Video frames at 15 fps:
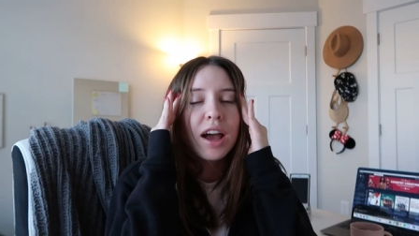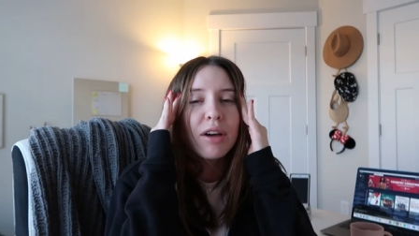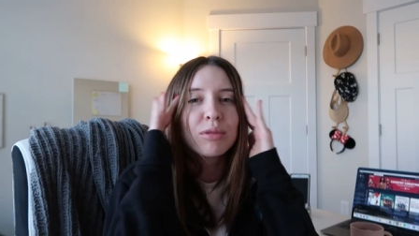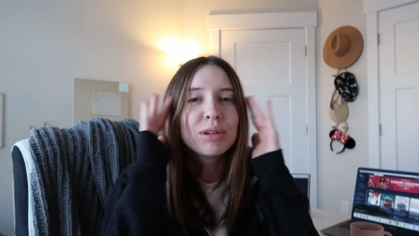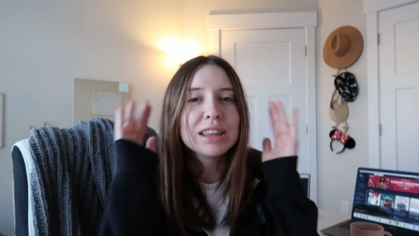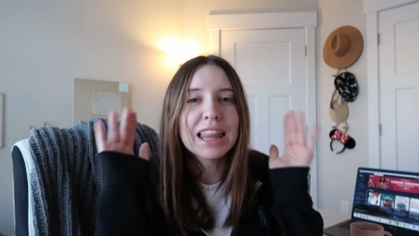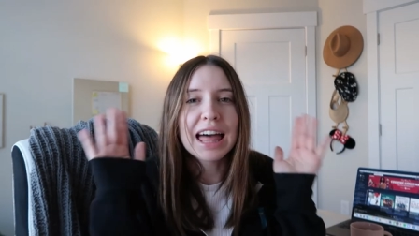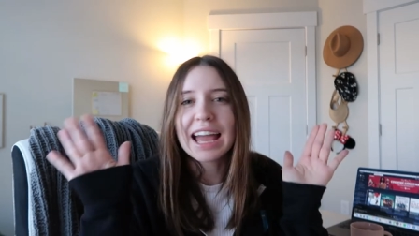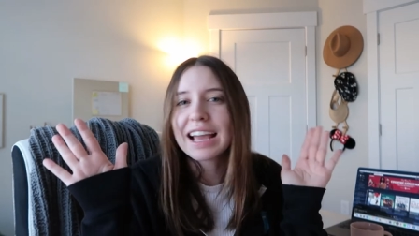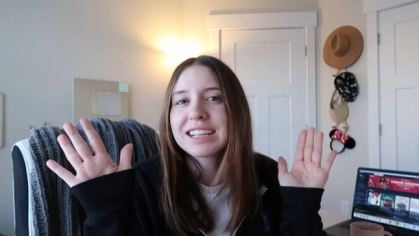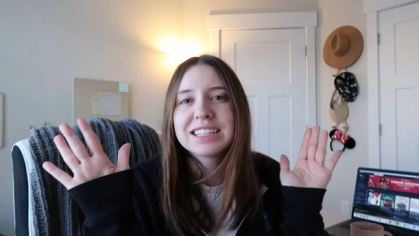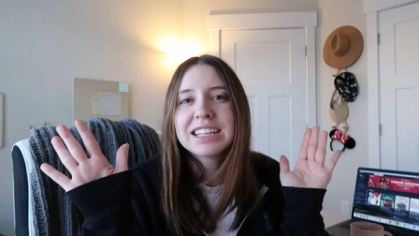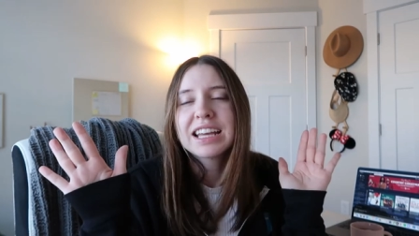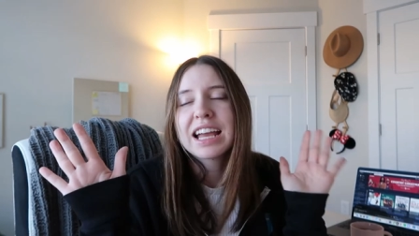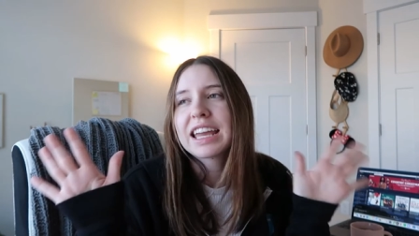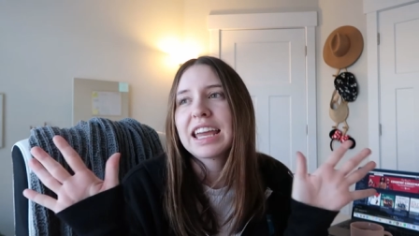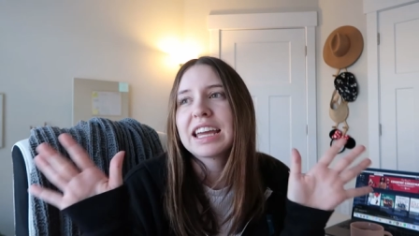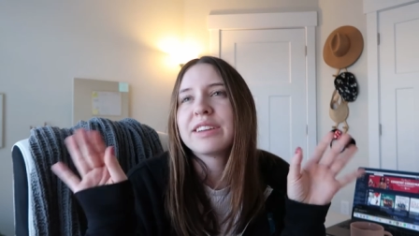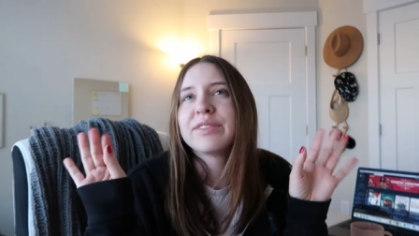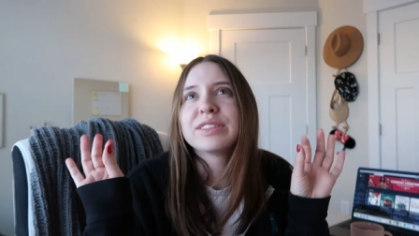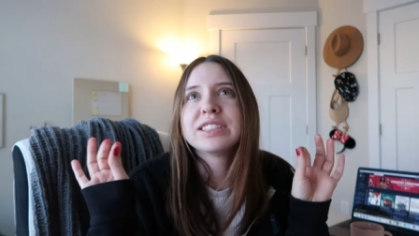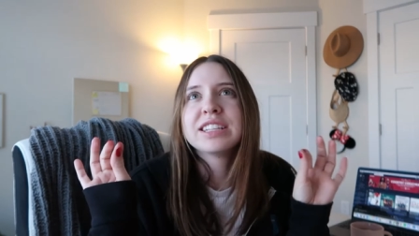relaxing. I
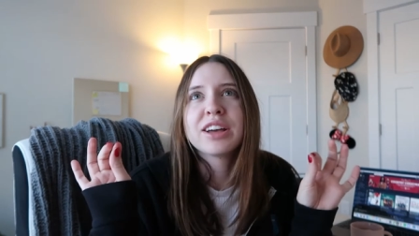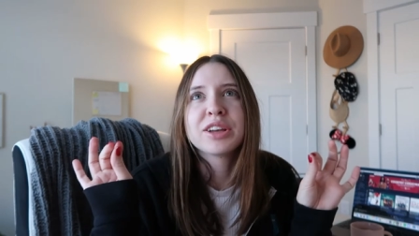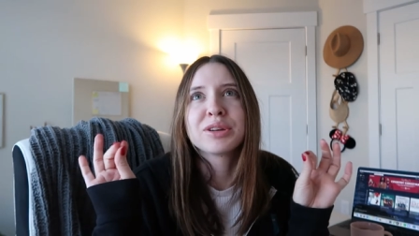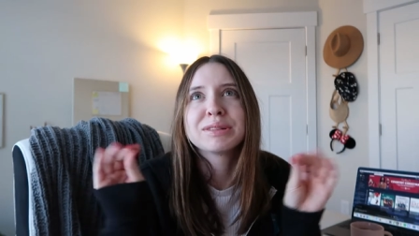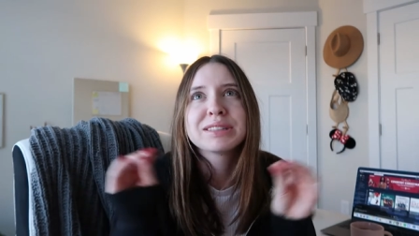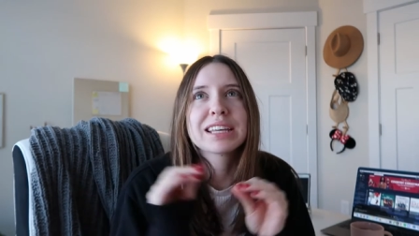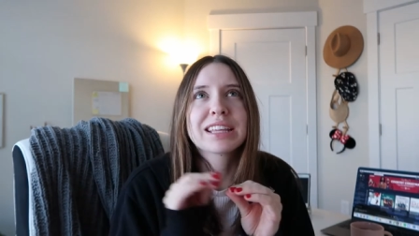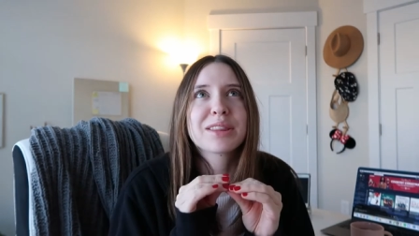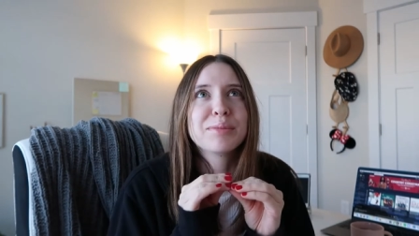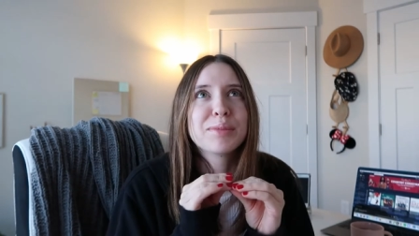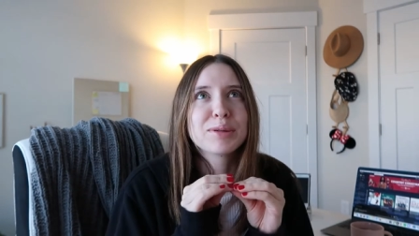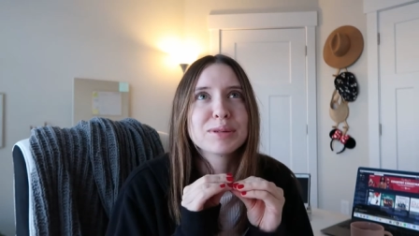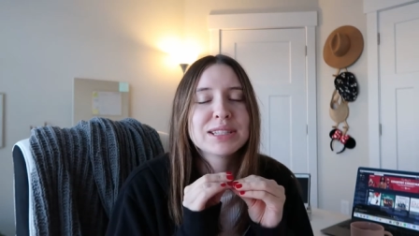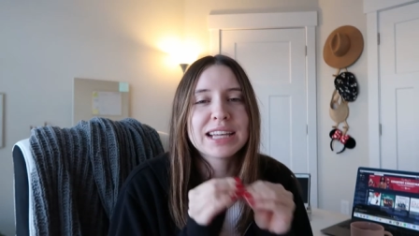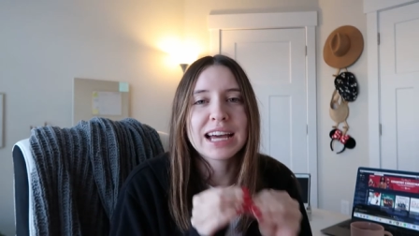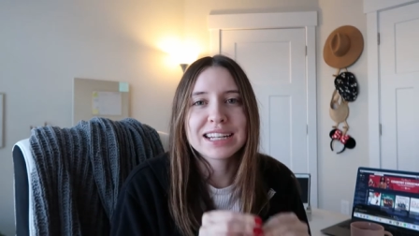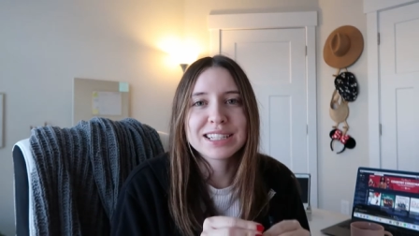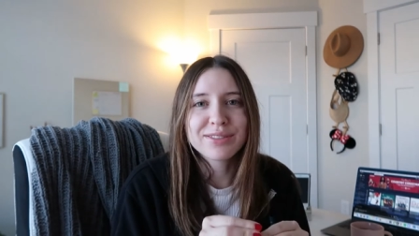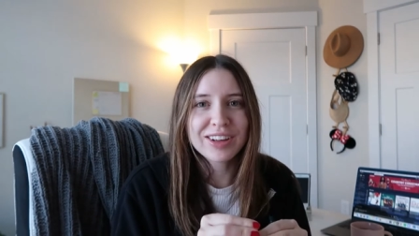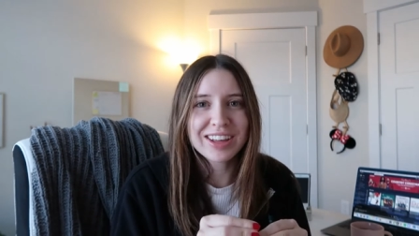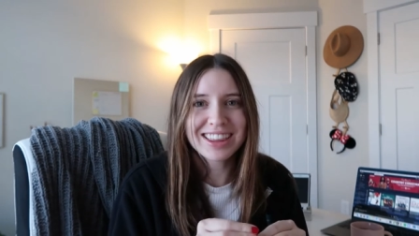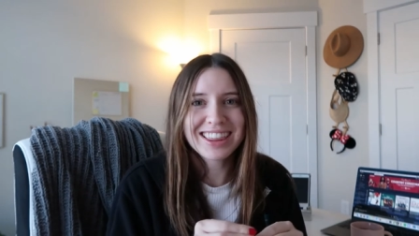can't even tell you, it's like the most
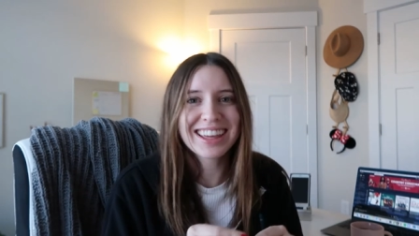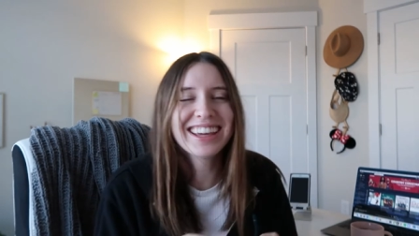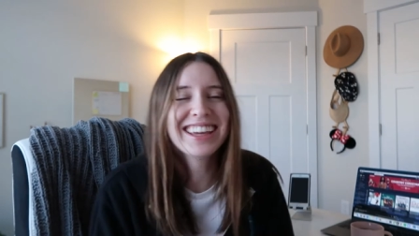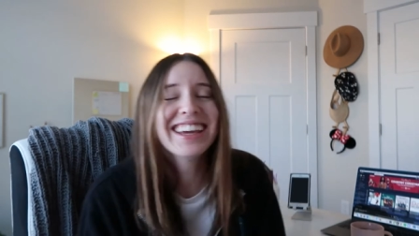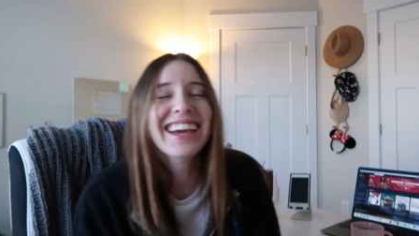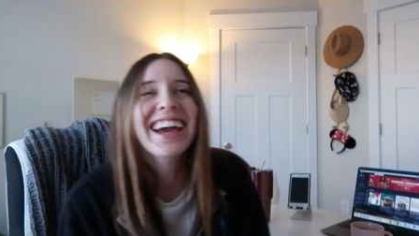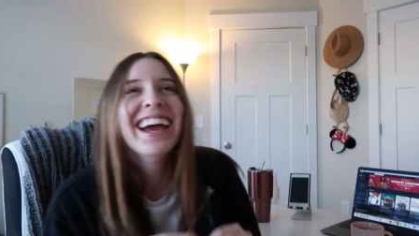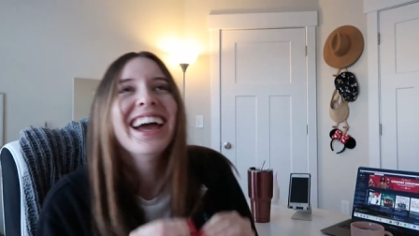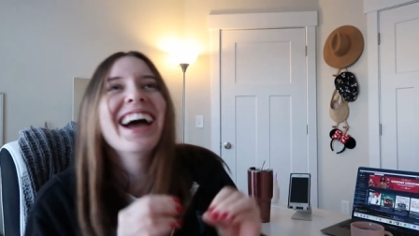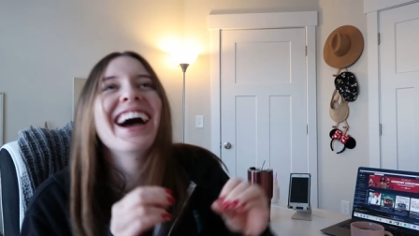satisfying thing.